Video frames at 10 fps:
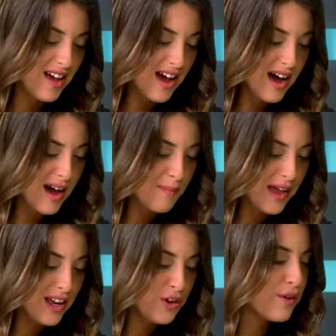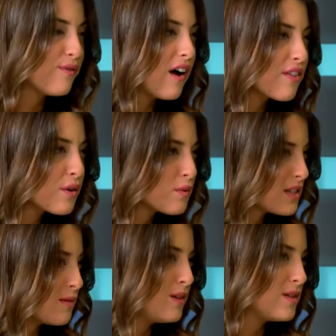And your father was
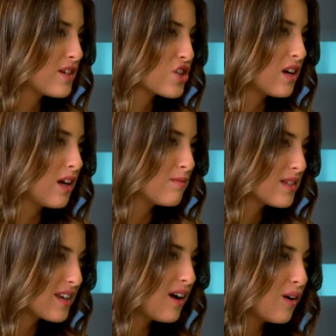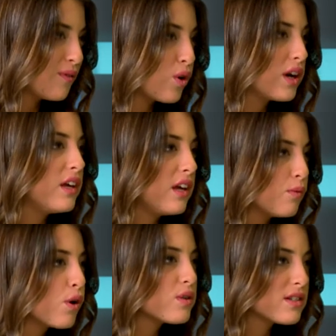a musician himself, or he
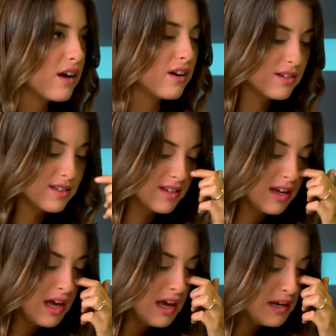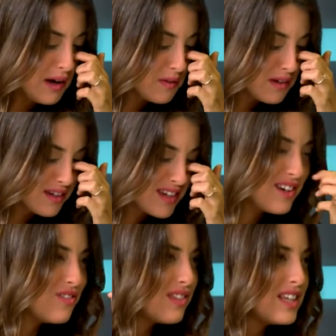wrote songs. Now,
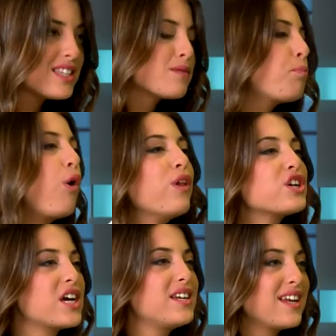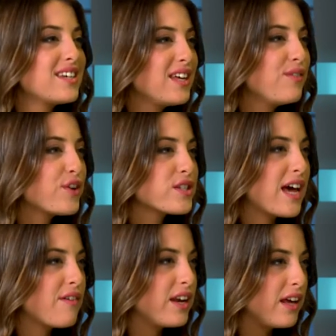did this Polish identity of yours
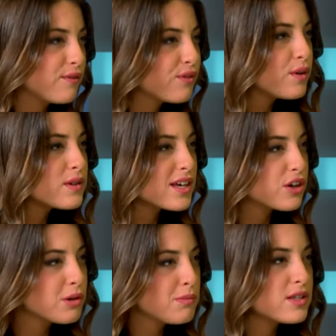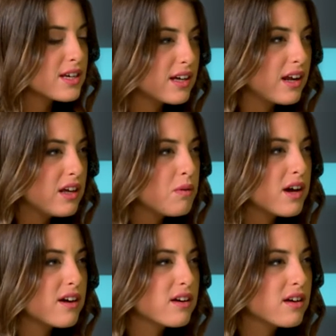have an influence on your music in any way?